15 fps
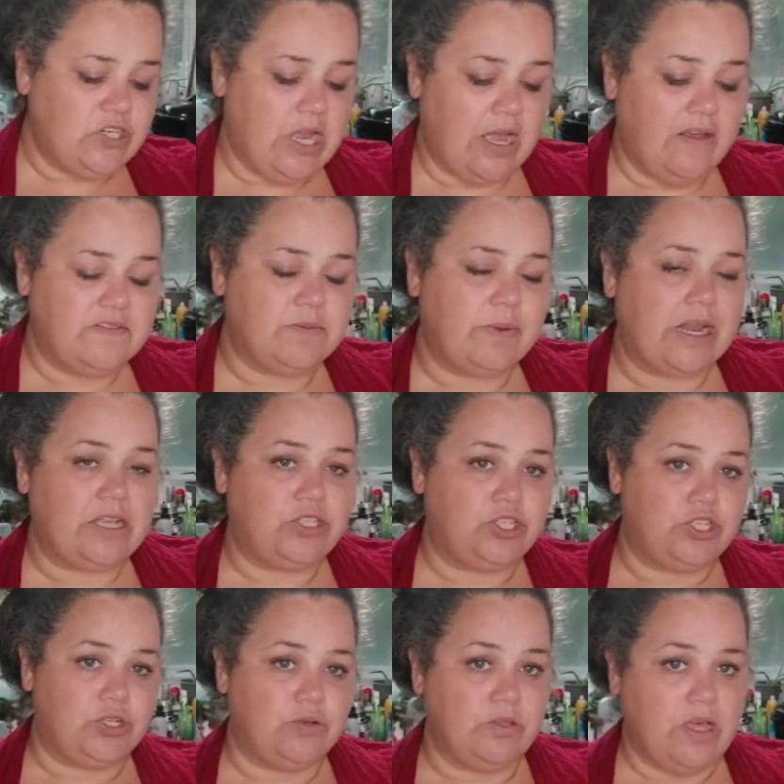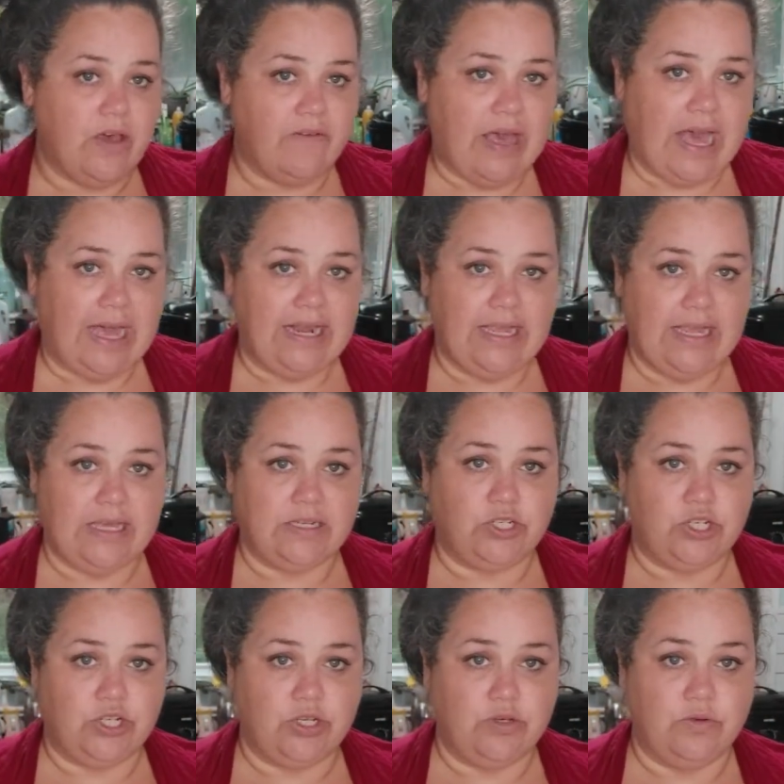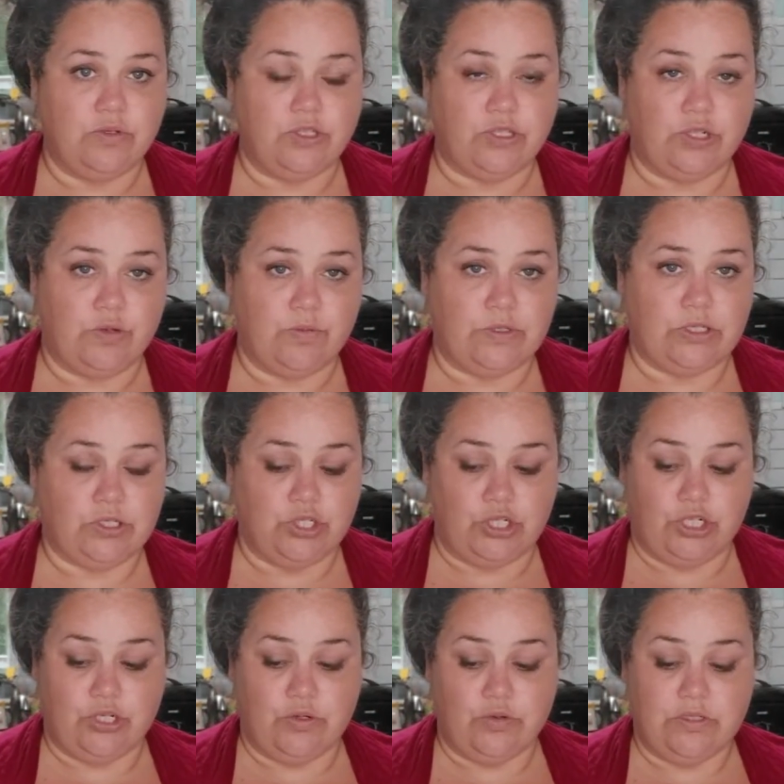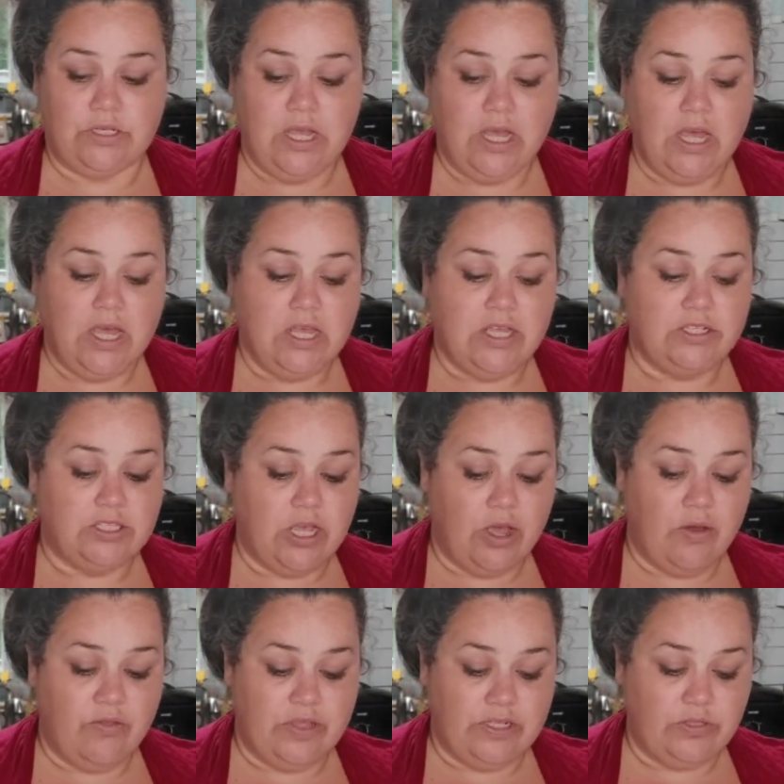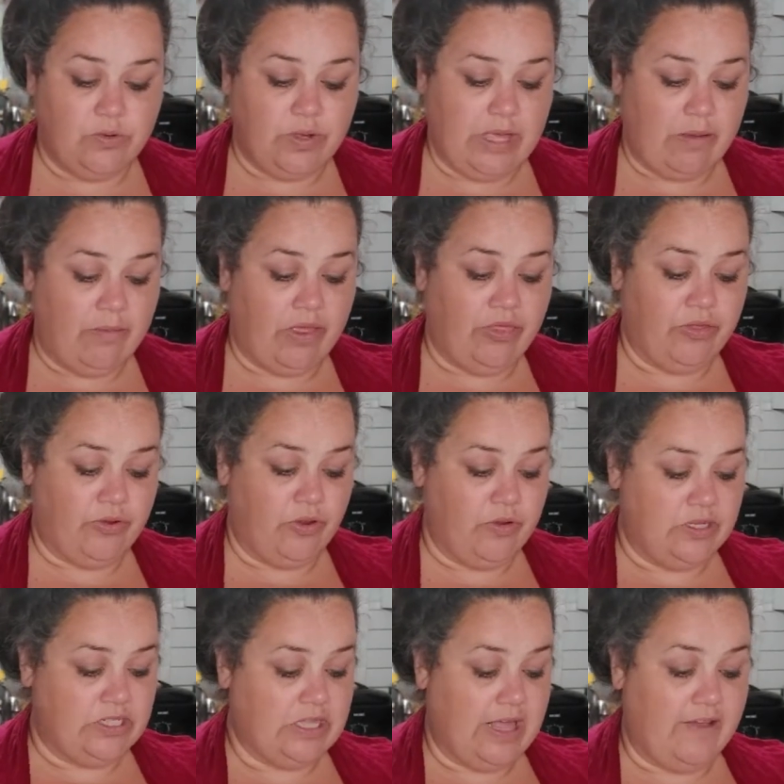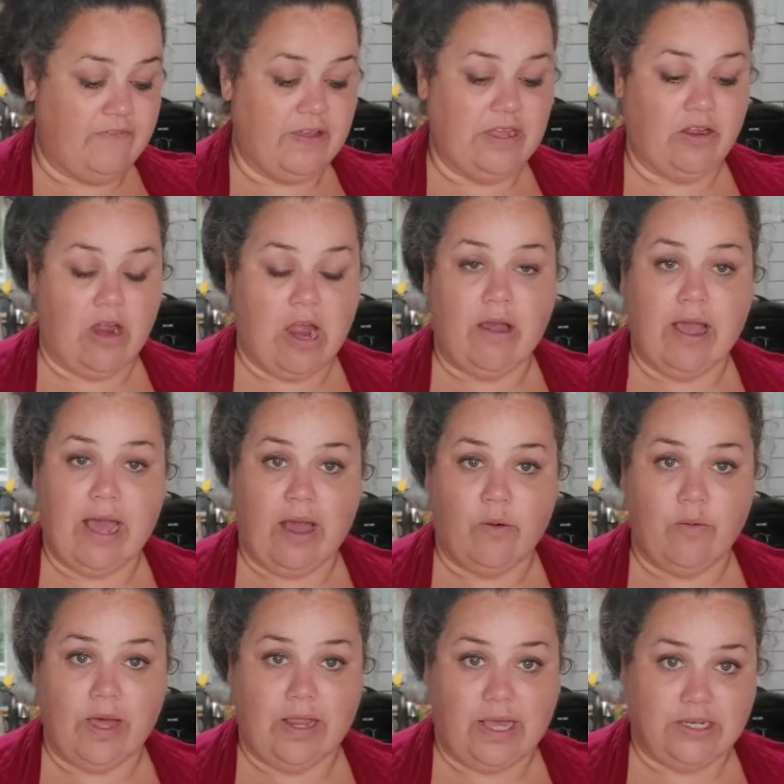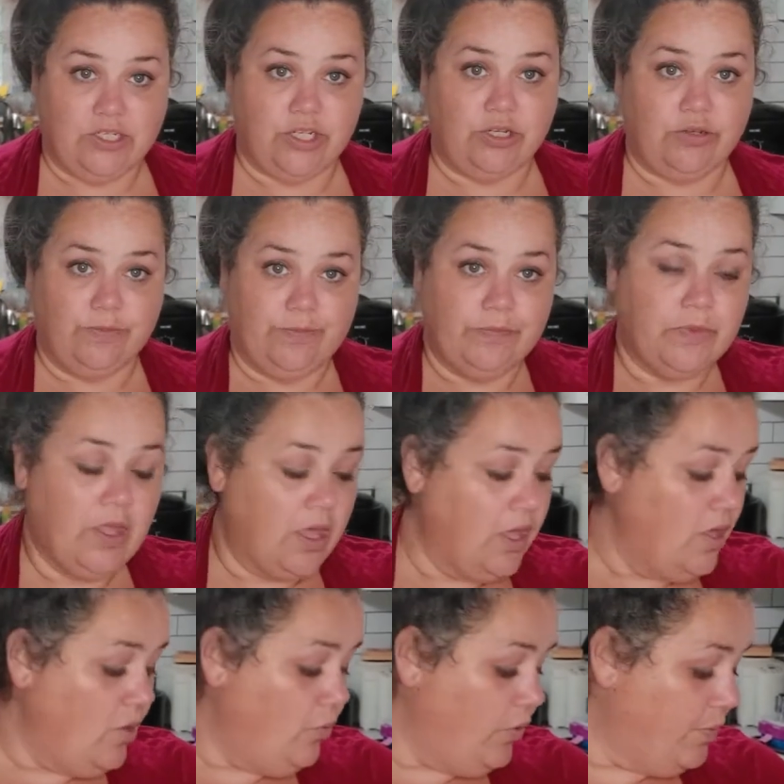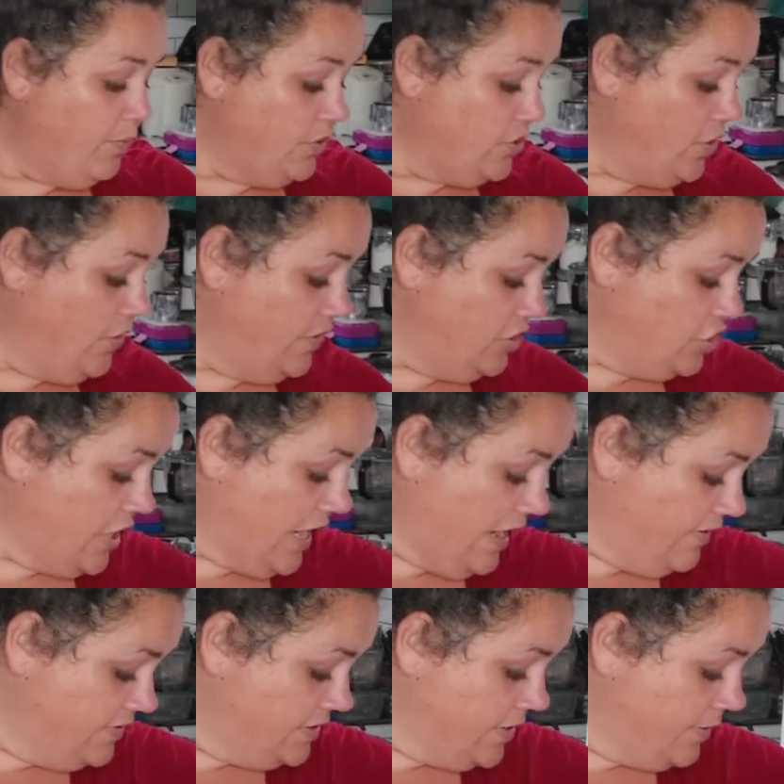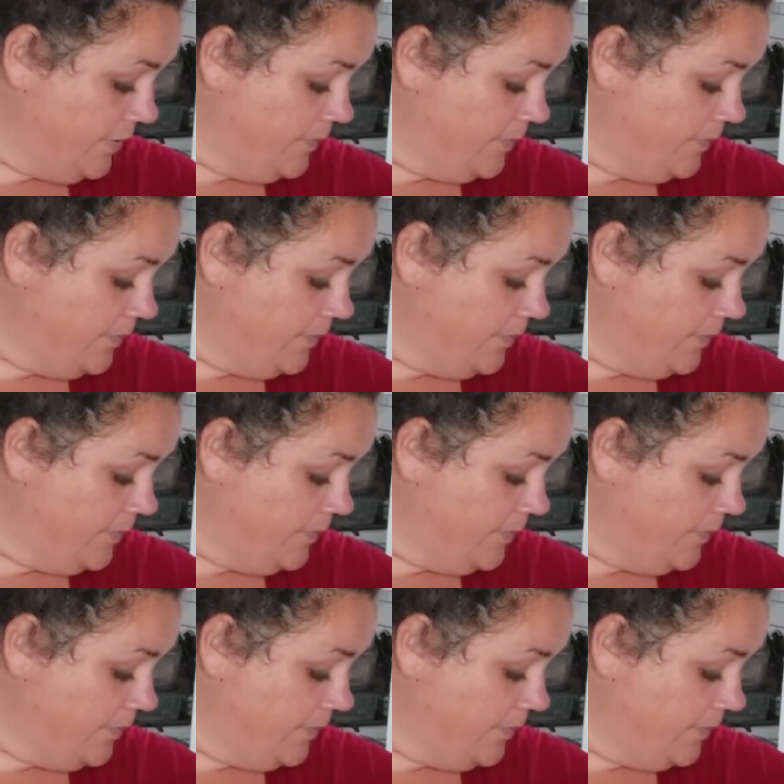of chives, but I do love adding it to soups and stews. So this will get me through until I figure out how well I do with preserving chives.